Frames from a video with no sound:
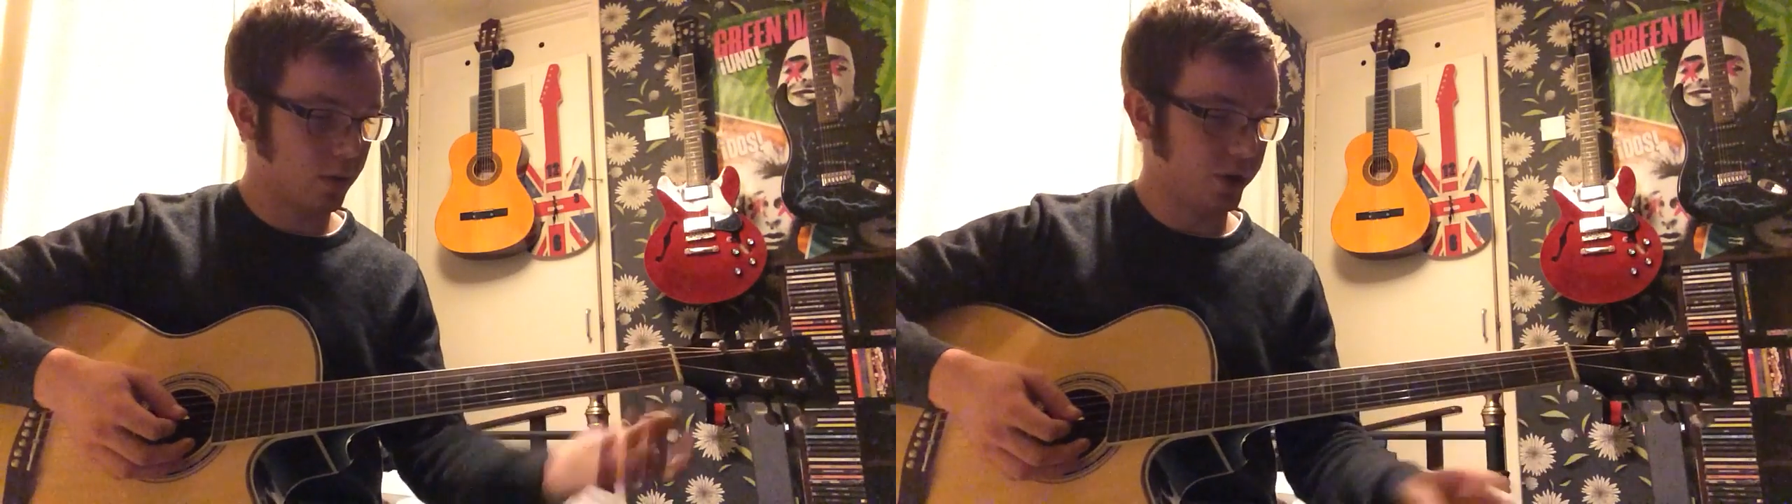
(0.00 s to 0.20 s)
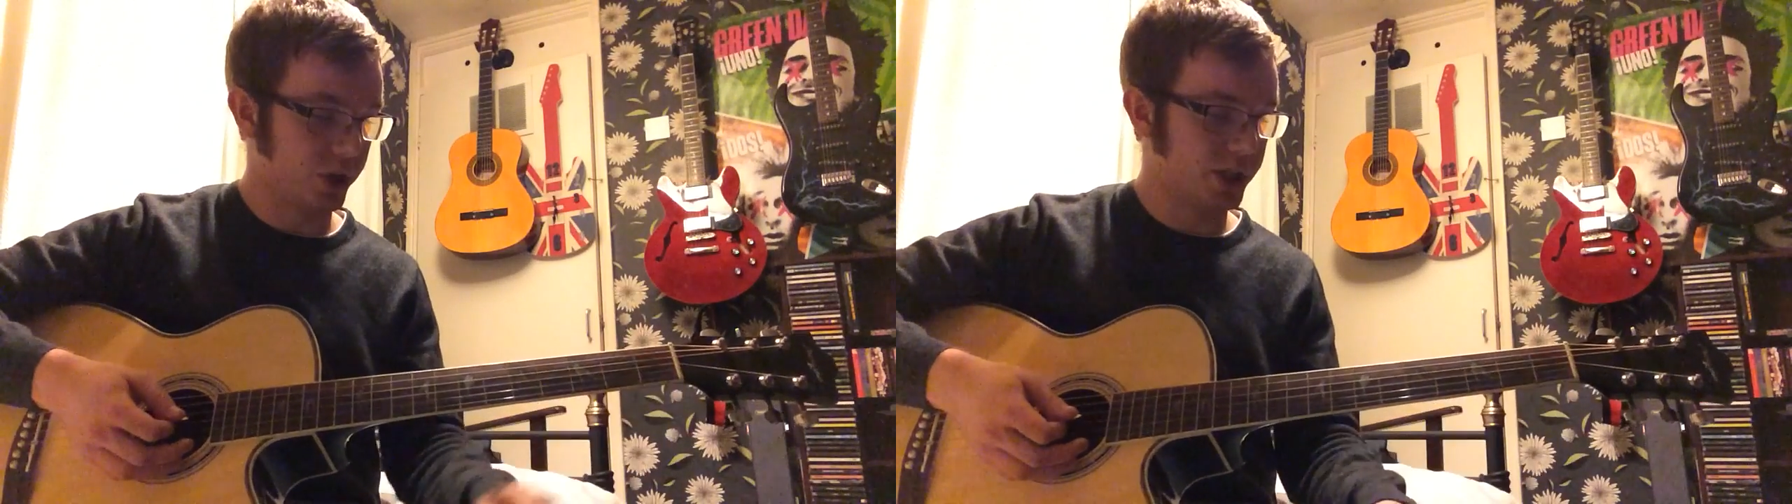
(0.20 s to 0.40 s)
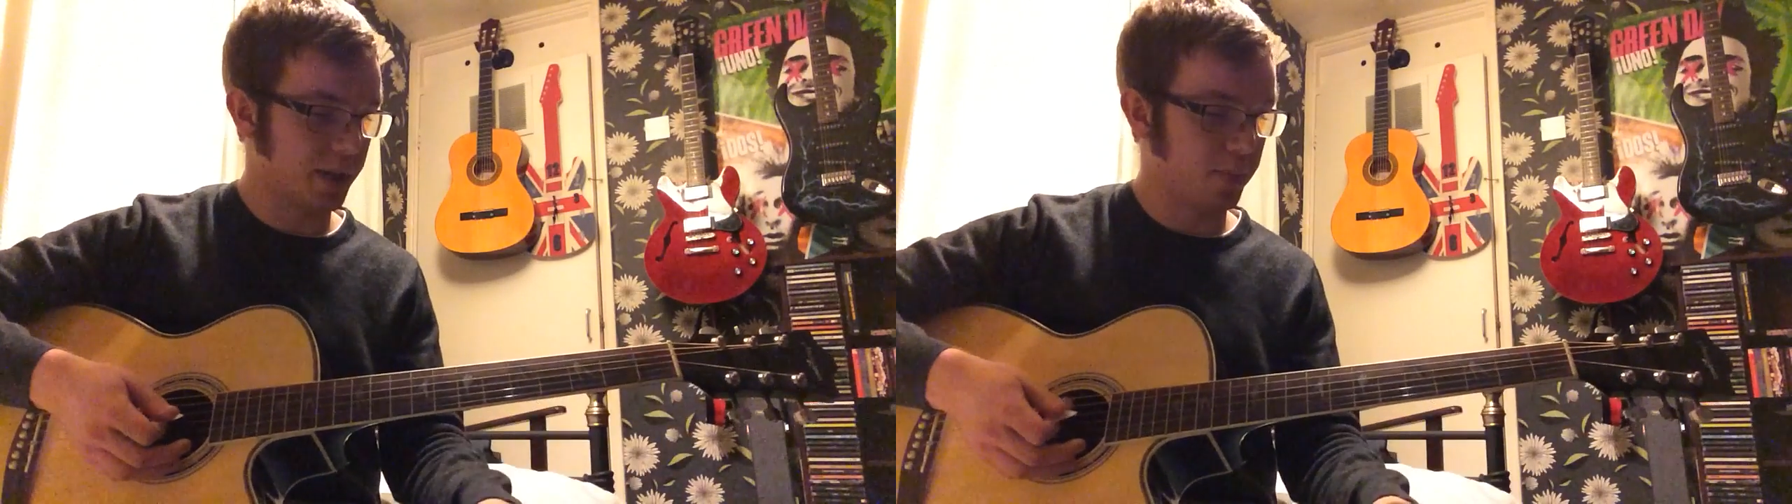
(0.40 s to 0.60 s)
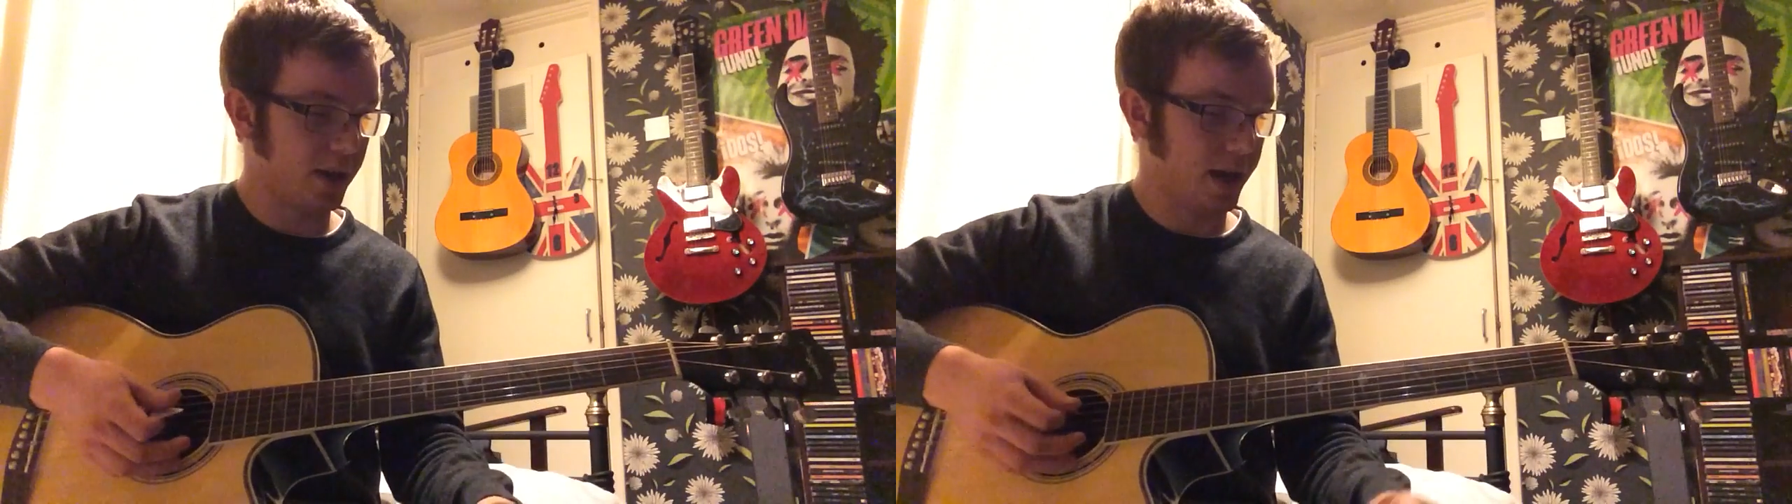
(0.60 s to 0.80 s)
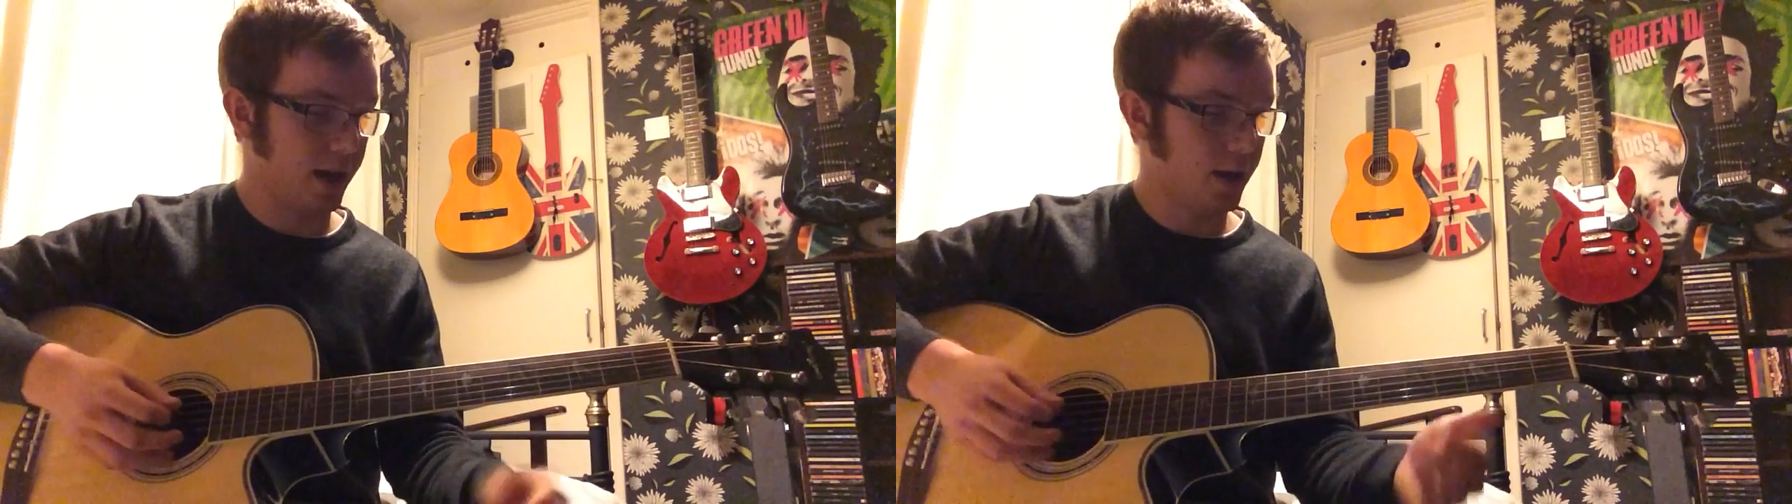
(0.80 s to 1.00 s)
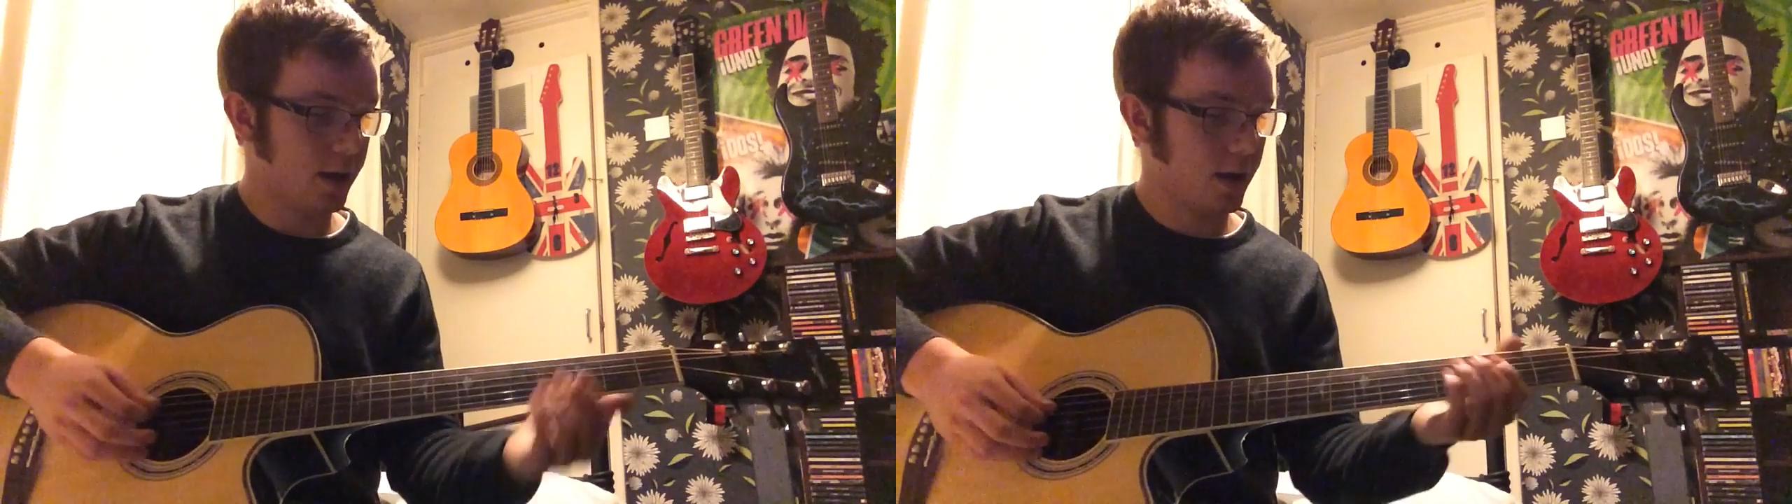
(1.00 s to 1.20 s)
which is simply